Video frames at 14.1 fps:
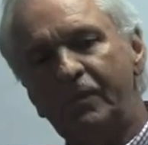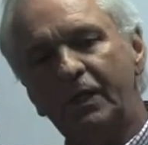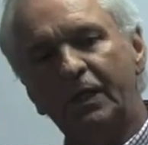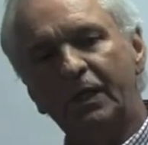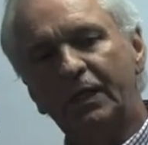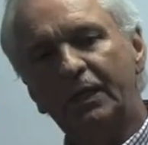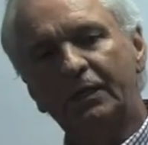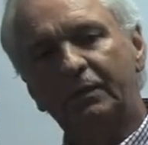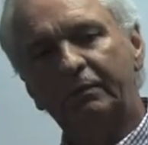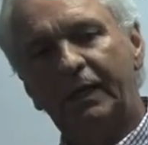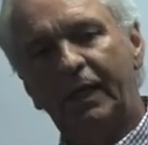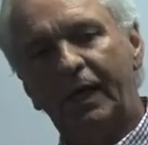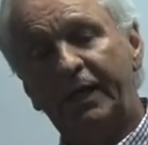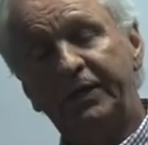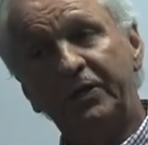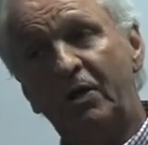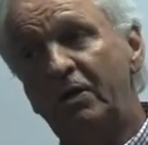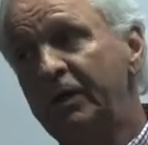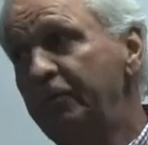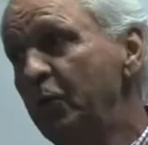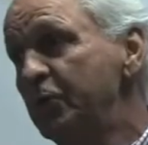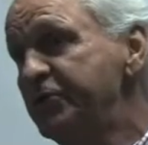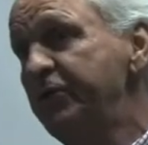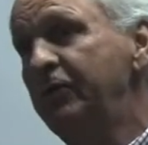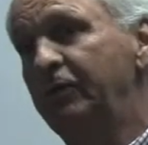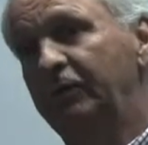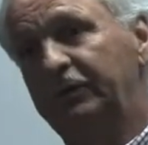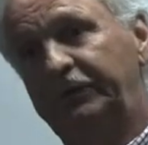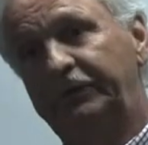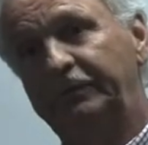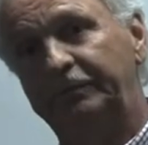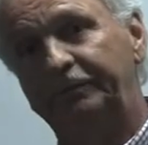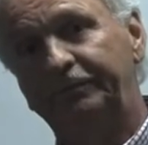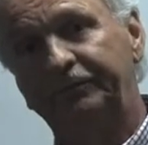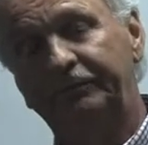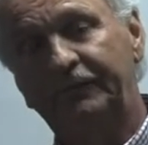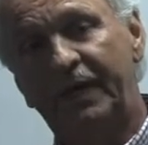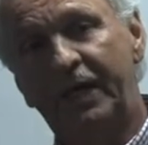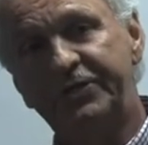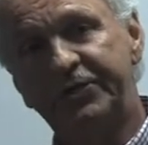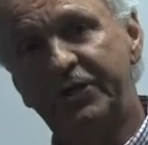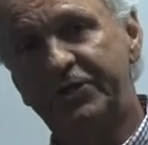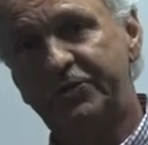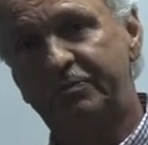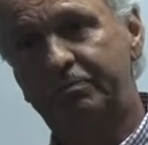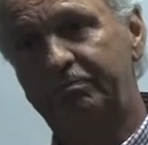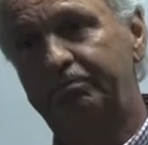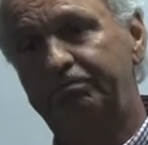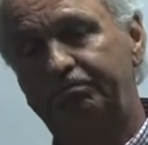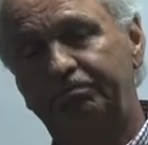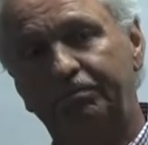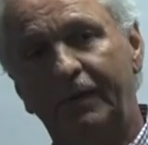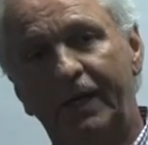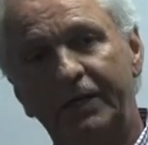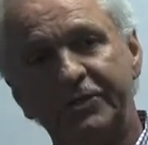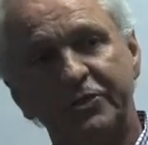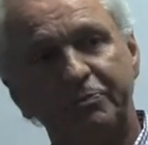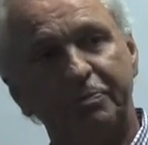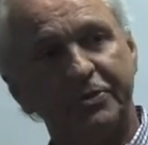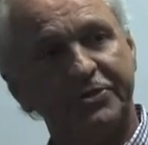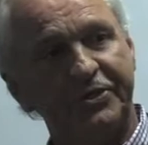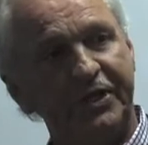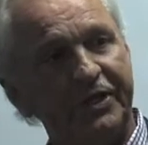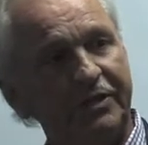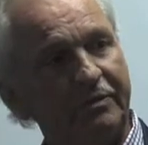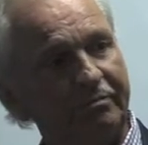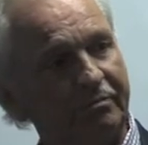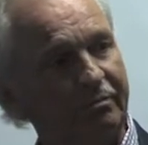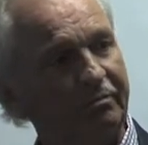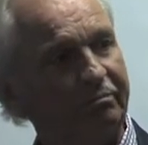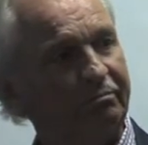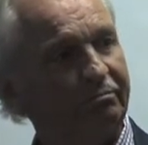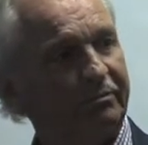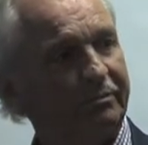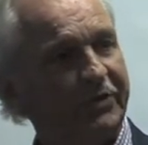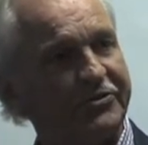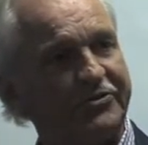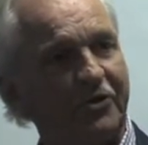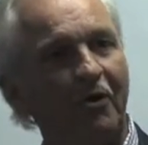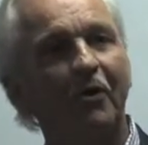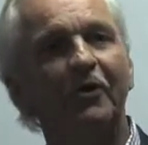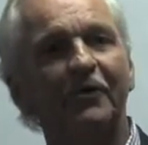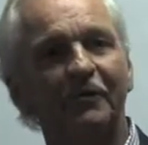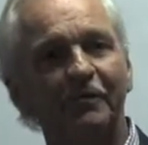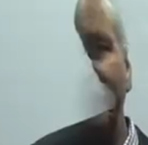I didn't call any more schools. I just proceeded to start.